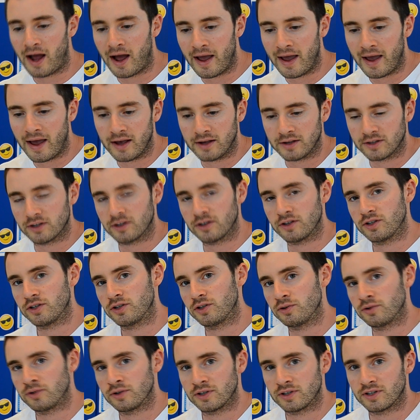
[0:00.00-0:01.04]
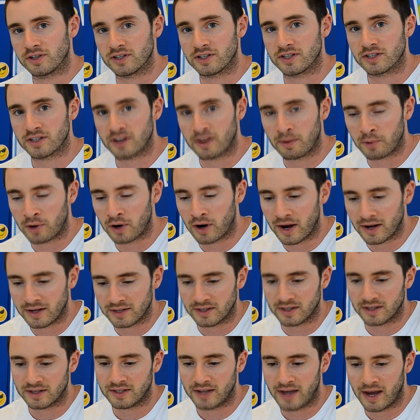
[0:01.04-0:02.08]
I asked the students to
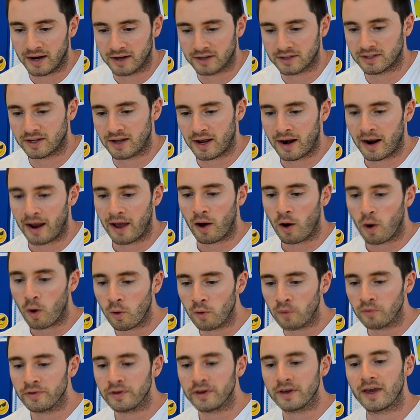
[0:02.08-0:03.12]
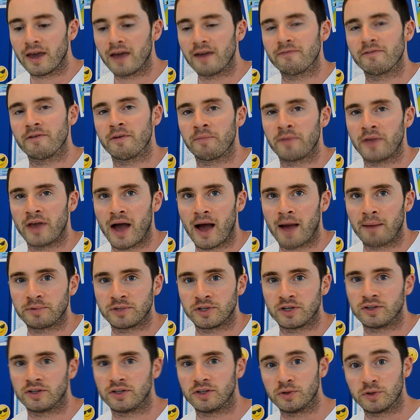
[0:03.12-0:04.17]
summarize the text, and I only gave them the
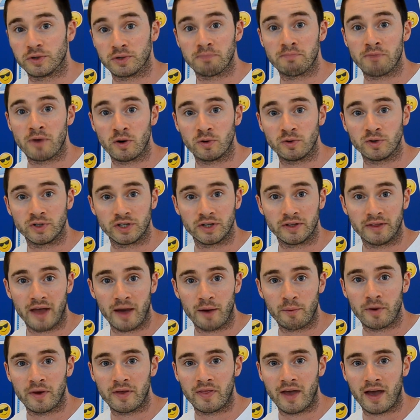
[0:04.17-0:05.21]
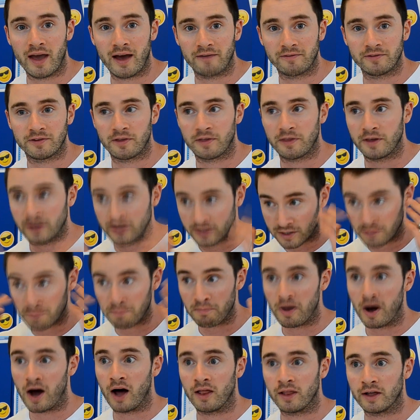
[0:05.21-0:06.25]
option to use emoji. That way they have to think
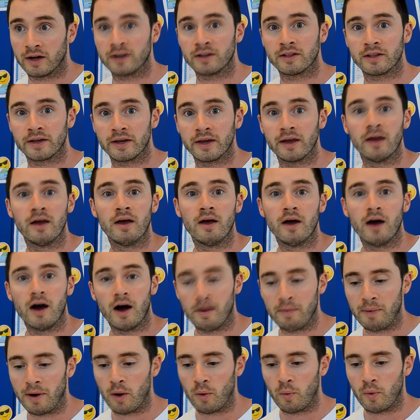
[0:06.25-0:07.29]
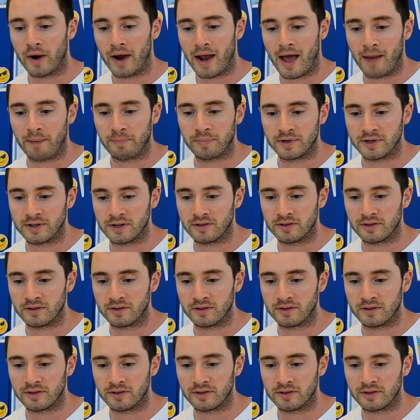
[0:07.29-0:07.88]
symbolically about what happened